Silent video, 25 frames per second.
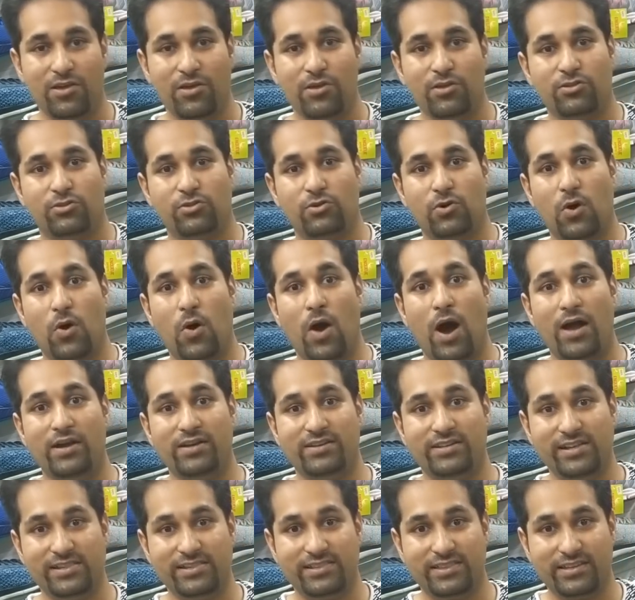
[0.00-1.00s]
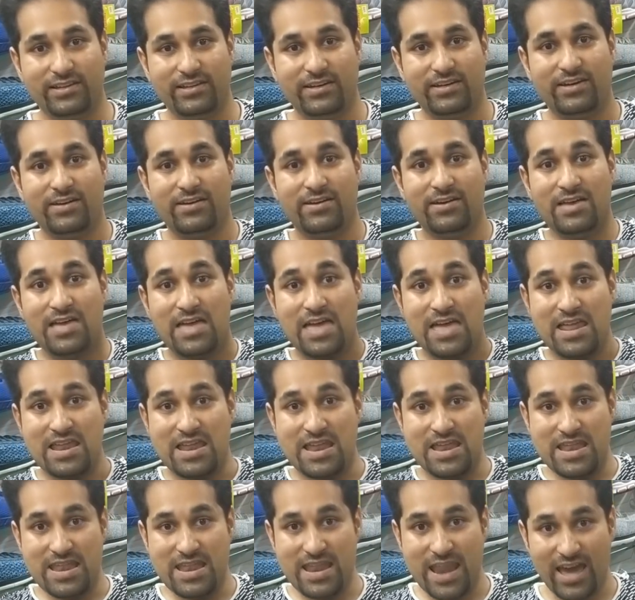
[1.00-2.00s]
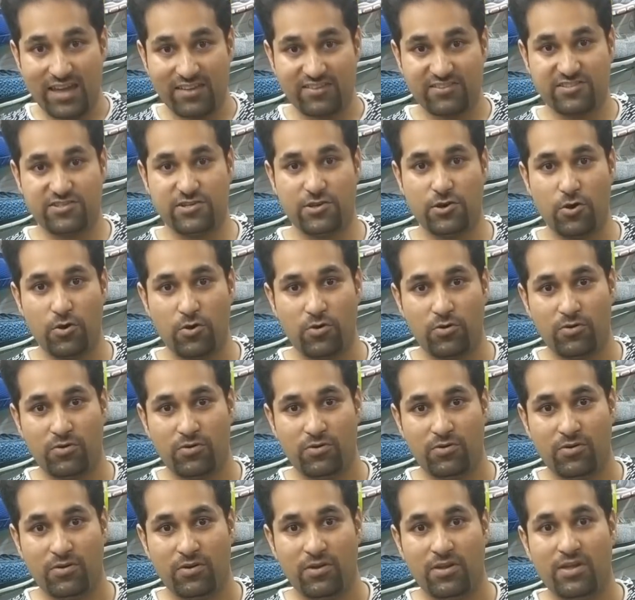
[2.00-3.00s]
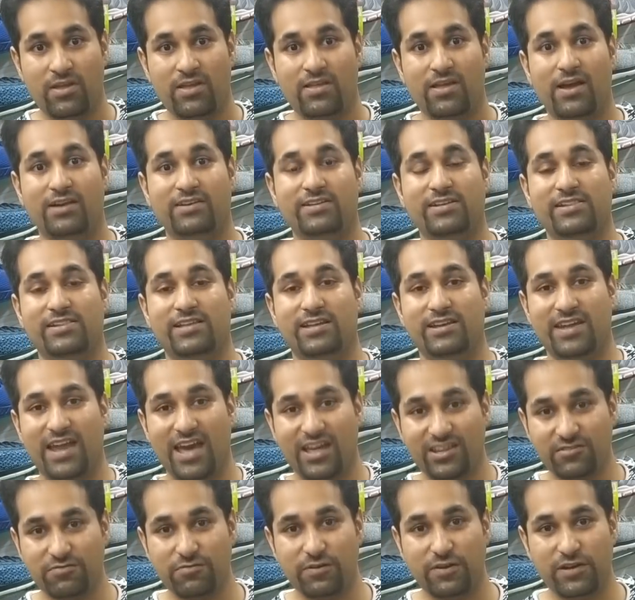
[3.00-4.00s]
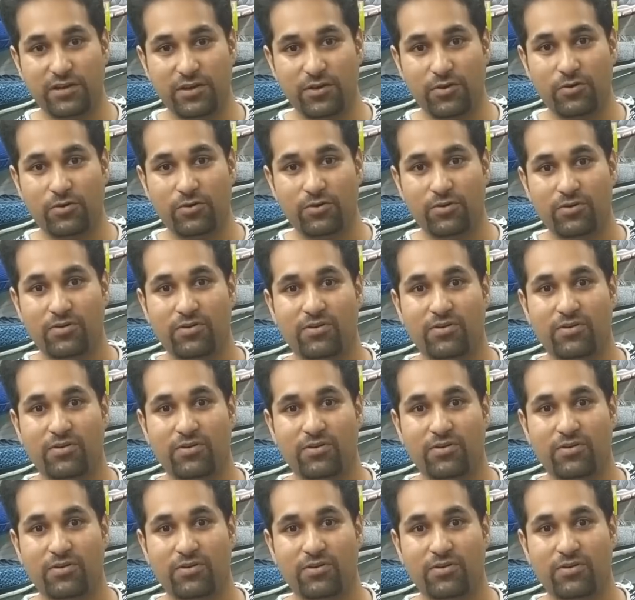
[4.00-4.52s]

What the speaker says: So until the next show, until the next video,